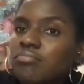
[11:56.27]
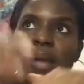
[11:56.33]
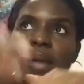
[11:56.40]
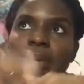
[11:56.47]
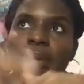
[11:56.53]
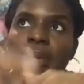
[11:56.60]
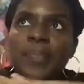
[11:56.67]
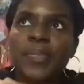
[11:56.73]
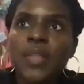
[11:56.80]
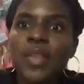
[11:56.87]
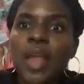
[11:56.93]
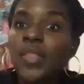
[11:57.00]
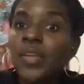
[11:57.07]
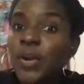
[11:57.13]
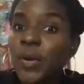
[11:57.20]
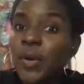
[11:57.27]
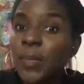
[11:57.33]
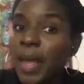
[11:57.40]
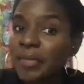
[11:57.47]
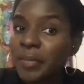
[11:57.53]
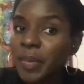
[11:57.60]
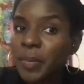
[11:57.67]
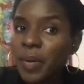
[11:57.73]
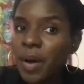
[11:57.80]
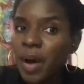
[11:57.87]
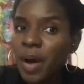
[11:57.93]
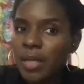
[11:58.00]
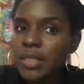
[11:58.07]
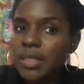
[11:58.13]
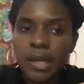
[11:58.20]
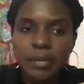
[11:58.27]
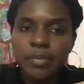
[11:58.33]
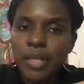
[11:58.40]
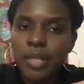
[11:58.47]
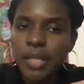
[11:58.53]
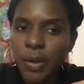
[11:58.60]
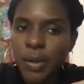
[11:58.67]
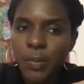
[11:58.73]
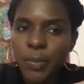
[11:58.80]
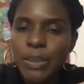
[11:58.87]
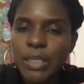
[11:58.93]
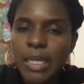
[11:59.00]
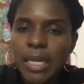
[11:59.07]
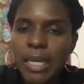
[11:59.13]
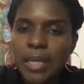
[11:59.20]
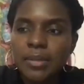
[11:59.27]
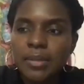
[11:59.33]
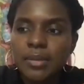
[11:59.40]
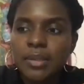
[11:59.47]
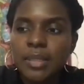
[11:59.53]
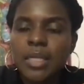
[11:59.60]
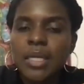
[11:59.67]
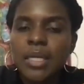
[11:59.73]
Okay, now that you're back from the pause, and I really hope you did it,